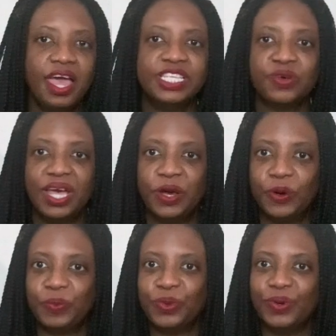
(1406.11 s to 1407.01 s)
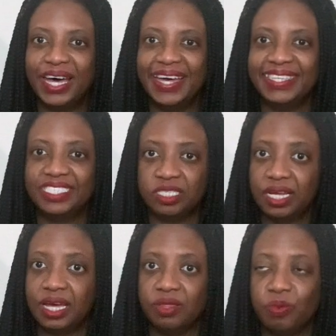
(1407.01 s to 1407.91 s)
So I hope you guys check
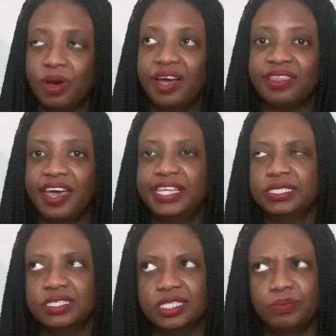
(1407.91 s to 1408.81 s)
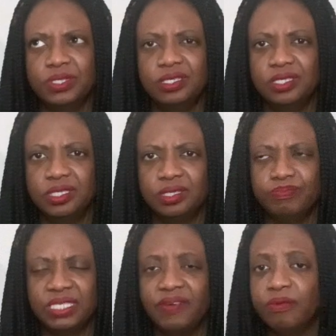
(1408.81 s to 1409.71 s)
out the podcast because it's been
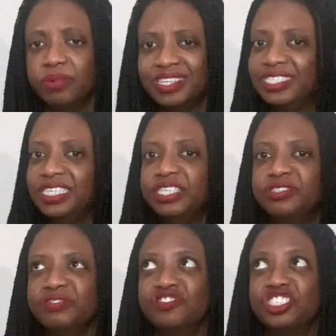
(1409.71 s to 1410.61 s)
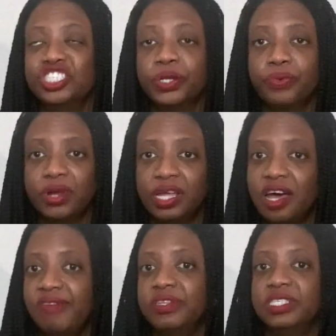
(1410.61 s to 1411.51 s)
7+ years of just great
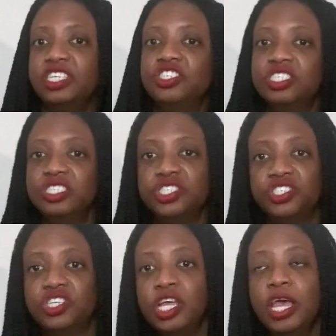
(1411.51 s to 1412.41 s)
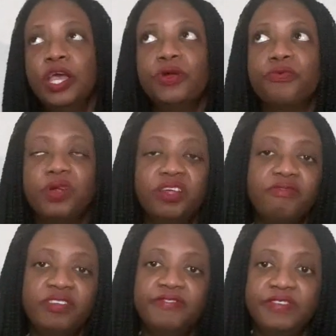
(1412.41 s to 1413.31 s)
conversations, great
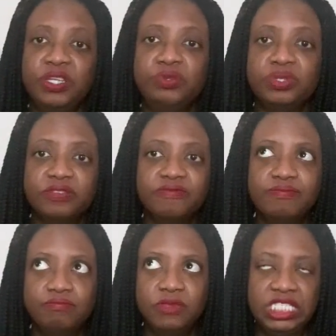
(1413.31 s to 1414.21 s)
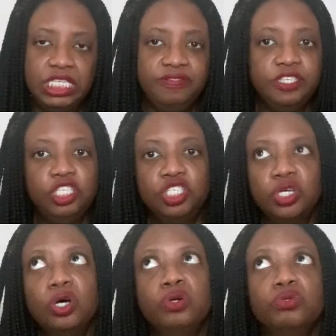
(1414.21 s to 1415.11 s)
reviews of TV
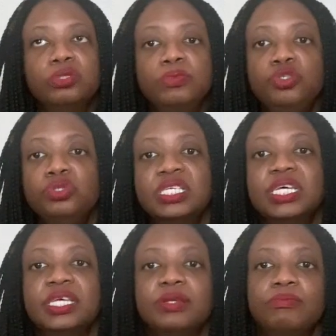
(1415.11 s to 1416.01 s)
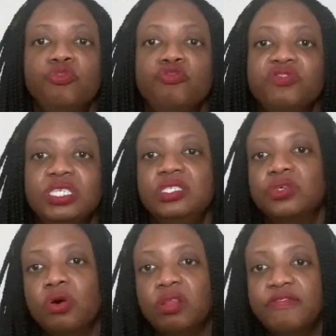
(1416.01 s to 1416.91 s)
shows, music, movies,
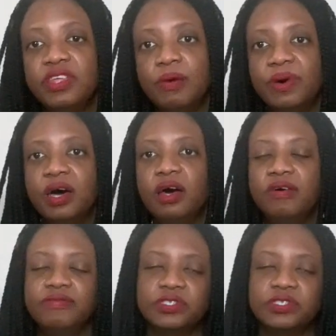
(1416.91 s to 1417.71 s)
all of the above.